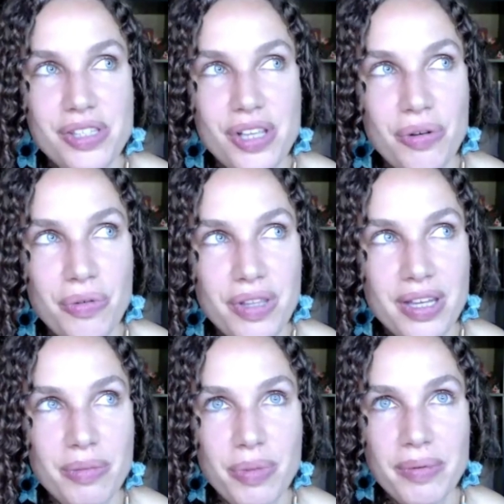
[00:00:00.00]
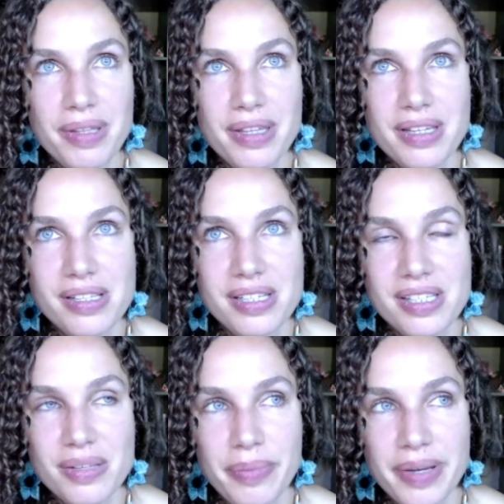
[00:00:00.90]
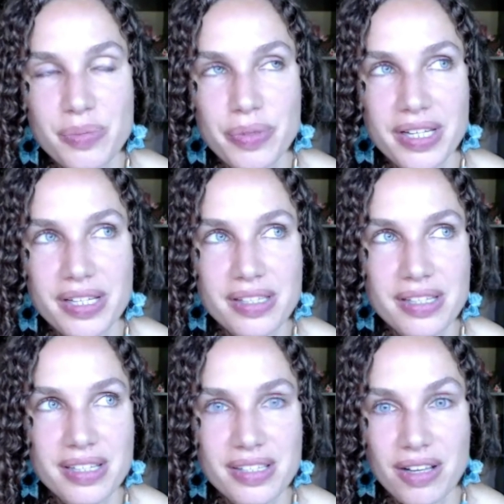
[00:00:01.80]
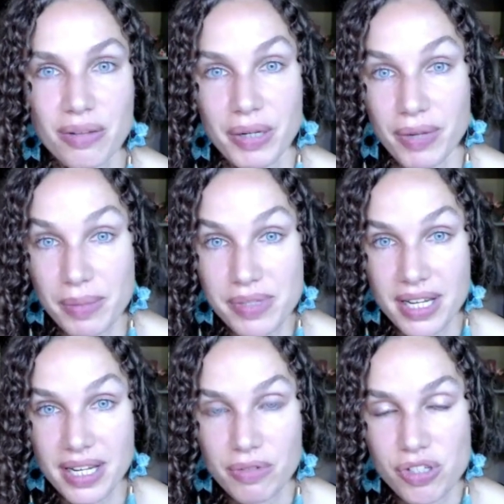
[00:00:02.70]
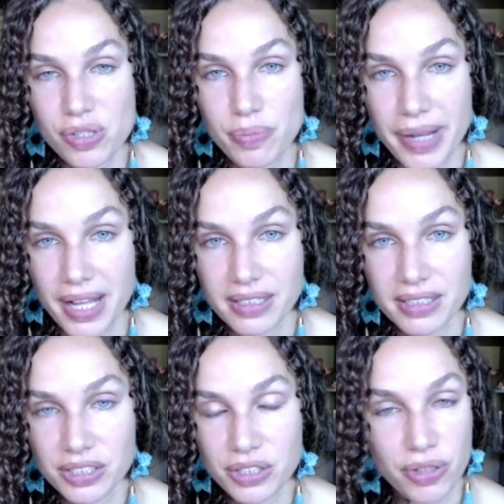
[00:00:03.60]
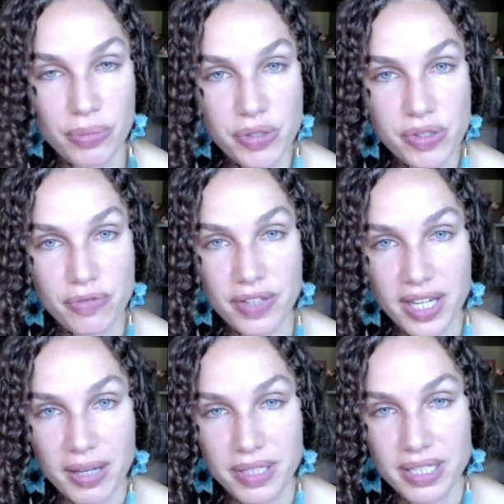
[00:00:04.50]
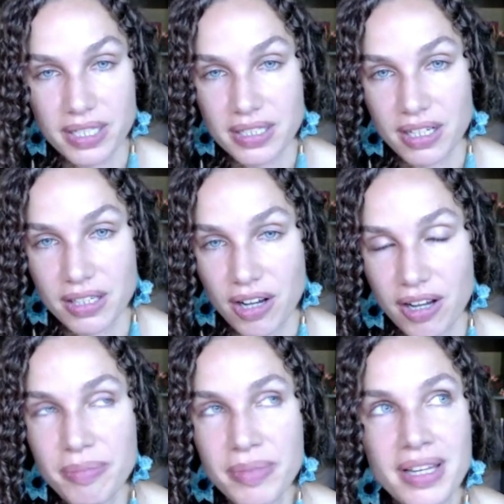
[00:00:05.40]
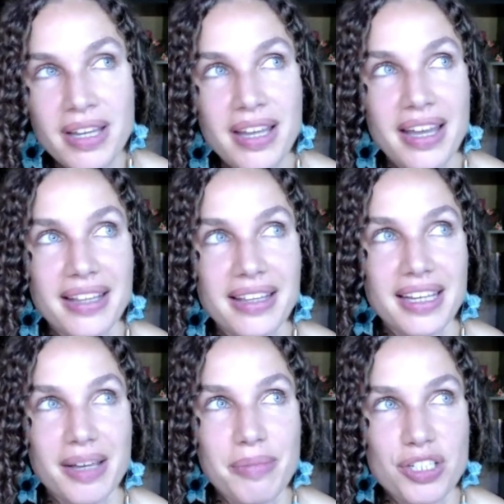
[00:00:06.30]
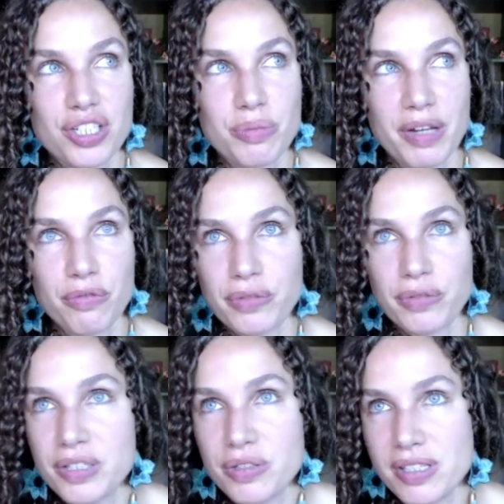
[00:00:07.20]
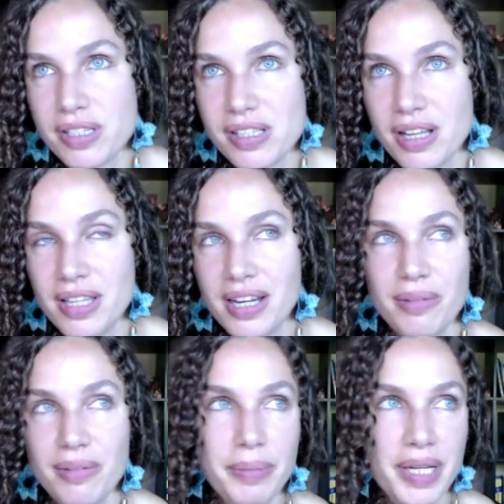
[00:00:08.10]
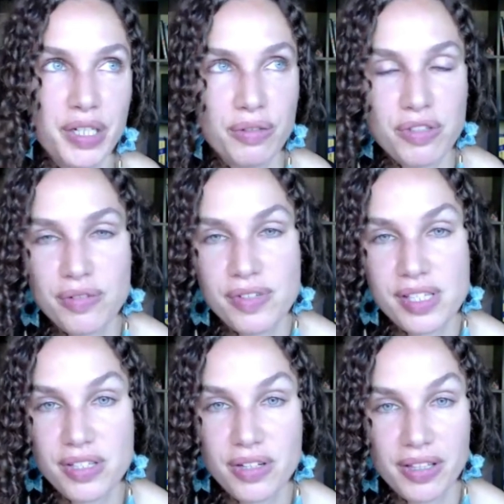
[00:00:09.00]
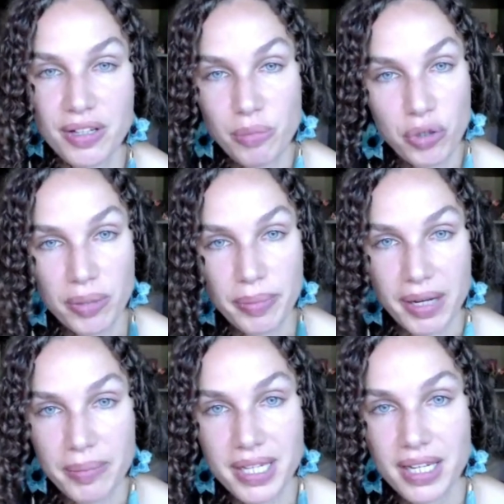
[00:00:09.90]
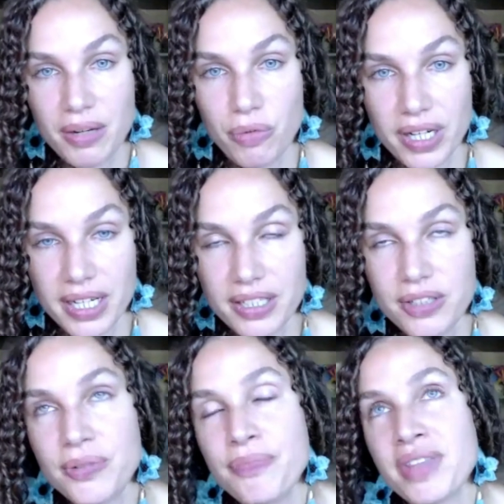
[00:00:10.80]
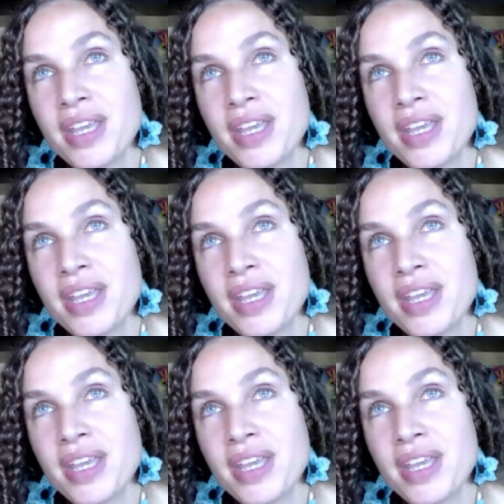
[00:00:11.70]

So the probably the easiest and best place is on my website, which is balancedhormonesvip.com. And like I mentioned, my free resources on there, my menu of services are on there, more about me and what I do.